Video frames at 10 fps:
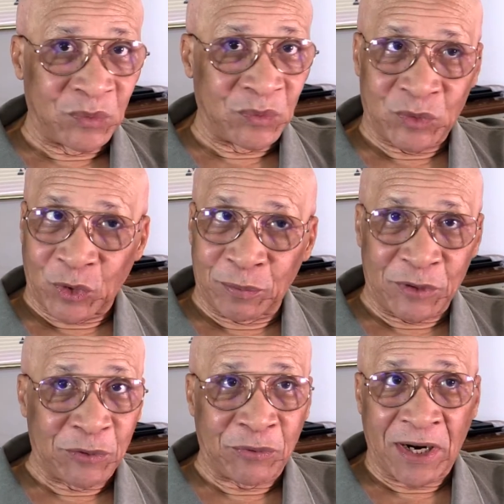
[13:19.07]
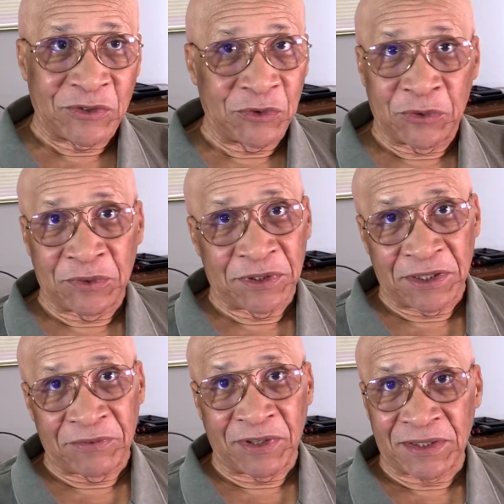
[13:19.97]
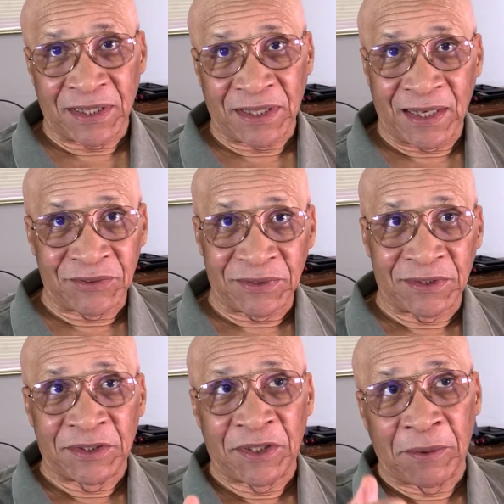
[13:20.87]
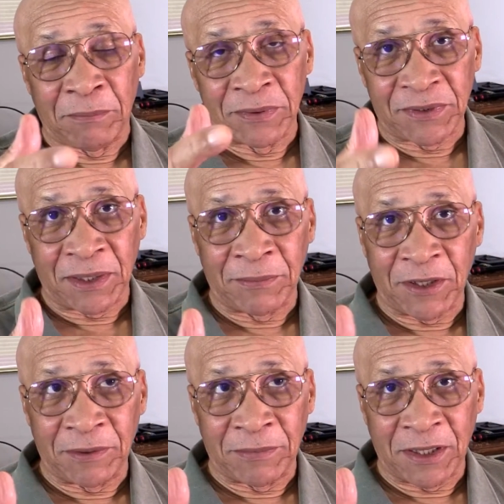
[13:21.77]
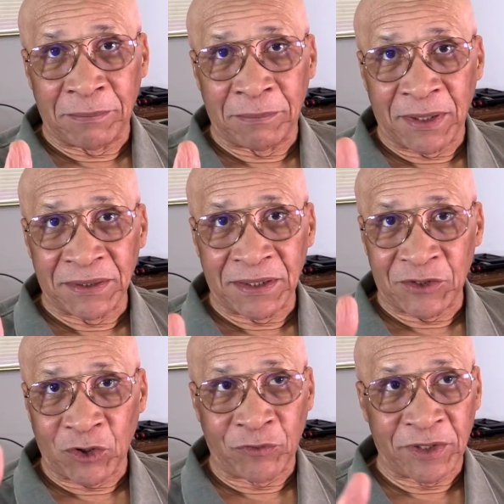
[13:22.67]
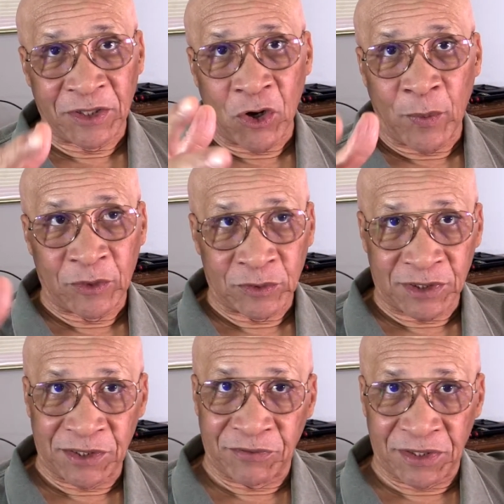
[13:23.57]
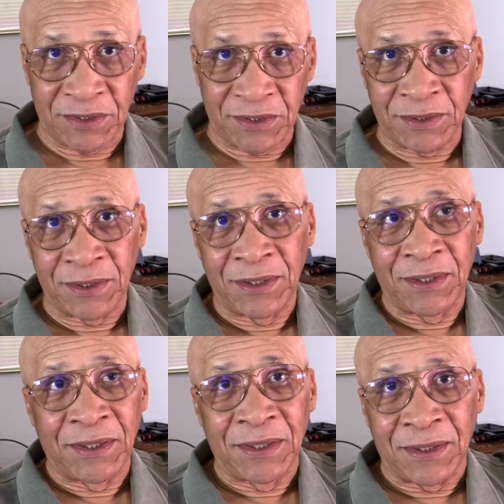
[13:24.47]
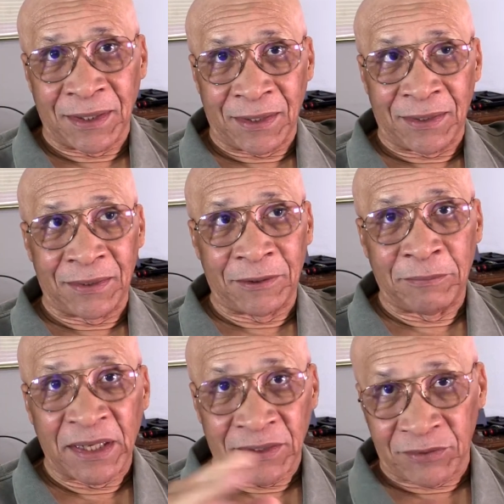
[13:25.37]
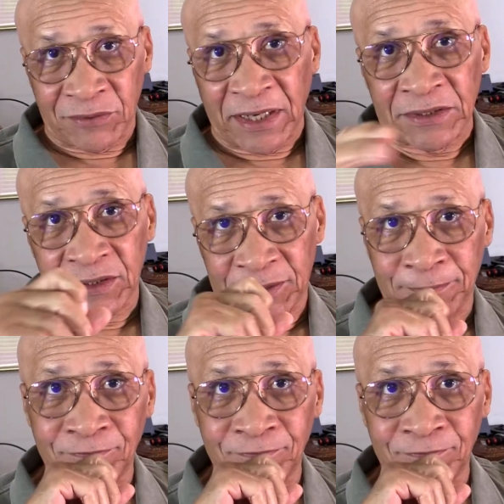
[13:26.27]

Don't be surprised. You're going to hear investigations, and Bundy's already going on TV making threats.